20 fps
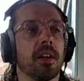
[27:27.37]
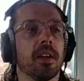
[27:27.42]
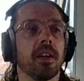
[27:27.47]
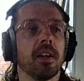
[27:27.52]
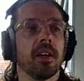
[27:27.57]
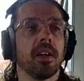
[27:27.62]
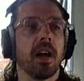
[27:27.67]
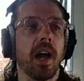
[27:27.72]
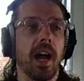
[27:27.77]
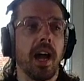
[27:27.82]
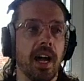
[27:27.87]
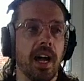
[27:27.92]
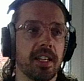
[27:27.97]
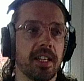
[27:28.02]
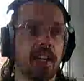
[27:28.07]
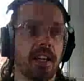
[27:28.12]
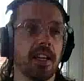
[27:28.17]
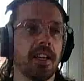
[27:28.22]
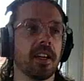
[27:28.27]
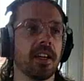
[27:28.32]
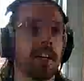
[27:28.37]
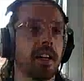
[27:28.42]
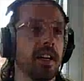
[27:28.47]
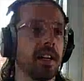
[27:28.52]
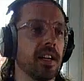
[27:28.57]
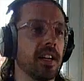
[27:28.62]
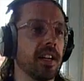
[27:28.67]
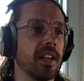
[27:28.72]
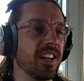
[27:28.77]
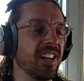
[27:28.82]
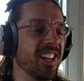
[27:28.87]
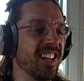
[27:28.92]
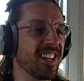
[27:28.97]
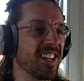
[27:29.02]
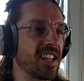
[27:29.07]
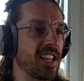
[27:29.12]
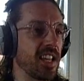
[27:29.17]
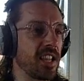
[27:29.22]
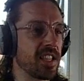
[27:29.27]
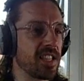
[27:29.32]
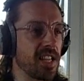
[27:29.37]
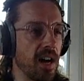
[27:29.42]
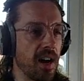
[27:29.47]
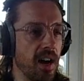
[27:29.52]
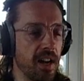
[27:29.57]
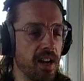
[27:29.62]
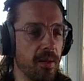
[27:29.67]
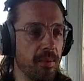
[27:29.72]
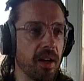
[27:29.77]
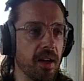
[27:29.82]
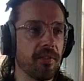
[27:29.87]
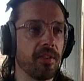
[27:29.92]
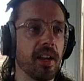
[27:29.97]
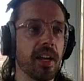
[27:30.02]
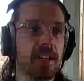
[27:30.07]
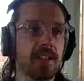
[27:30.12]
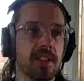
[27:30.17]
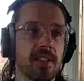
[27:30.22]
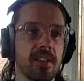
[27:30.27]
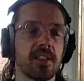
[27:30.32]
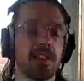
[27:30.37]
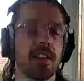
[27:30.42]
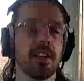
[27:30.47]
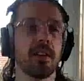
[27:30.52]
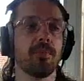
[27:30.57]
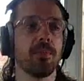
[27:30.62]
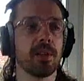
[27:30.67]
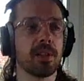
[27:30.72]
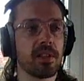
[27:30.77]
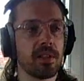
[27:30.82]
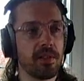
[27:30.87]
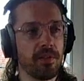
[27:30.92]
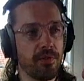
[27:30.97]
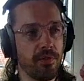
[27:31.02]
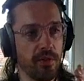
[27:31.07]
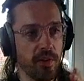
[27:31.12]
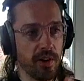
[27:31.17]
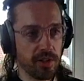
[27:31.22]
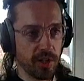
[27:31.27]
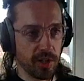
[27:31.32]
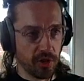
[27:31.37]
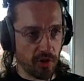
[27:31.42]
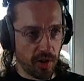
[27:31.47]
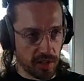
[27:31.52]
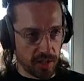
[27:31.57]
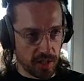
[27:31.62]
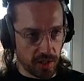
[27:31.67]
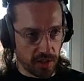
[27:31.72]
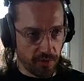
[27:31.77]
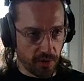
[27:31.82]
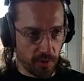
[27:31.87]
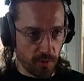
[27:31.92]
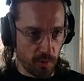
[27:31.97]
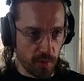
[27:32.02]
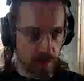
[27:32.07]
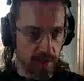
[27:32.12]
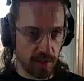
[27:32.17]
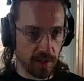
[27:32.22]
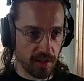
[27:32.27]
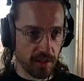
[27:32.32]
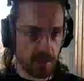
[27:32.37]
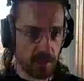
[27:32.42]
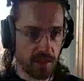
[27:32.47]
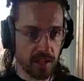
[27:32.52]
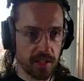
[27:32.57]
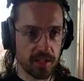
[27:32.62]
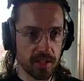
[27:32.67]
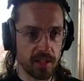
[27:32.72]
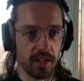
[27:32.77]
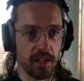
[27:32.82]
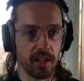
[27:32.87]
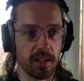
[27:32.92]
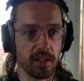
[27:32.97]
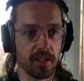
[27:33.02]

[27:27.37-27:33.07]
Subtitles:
add a tiny bit of latency for it to transition from one thing to the other.